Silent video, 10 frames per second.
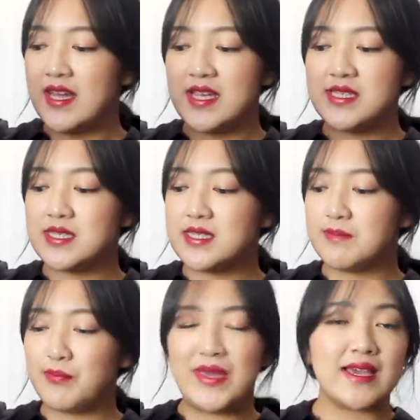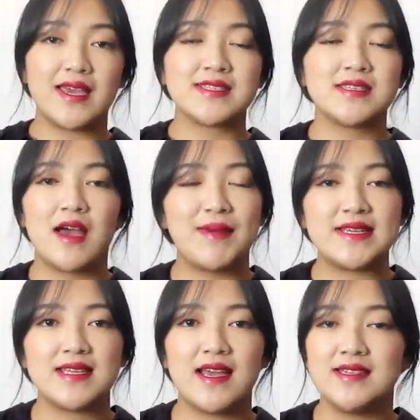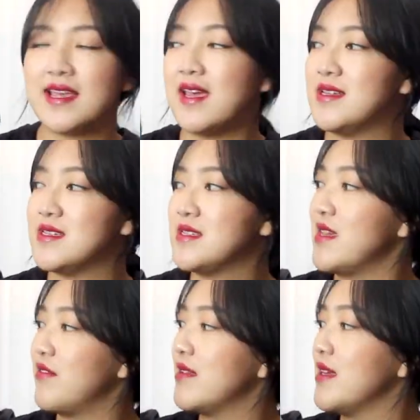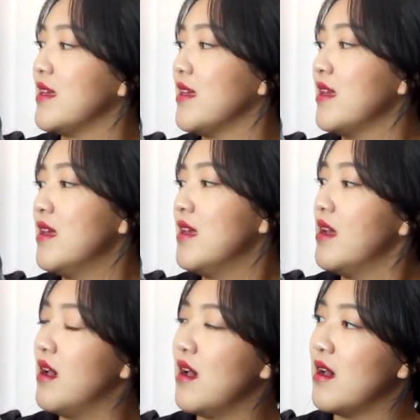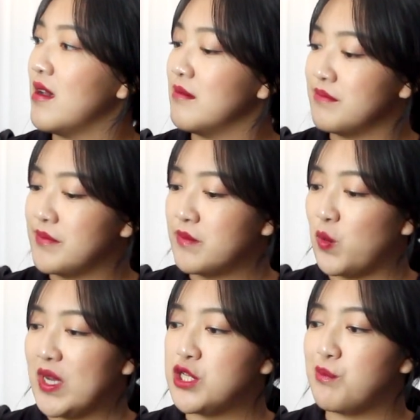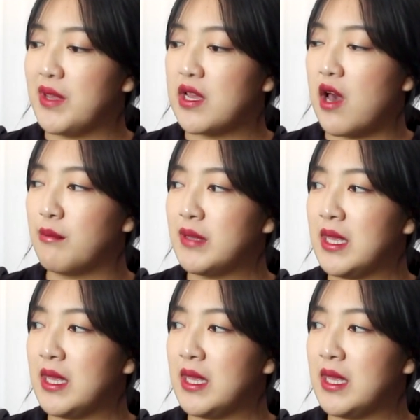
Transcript: It is big, it's not my size, and it's definitely way too big on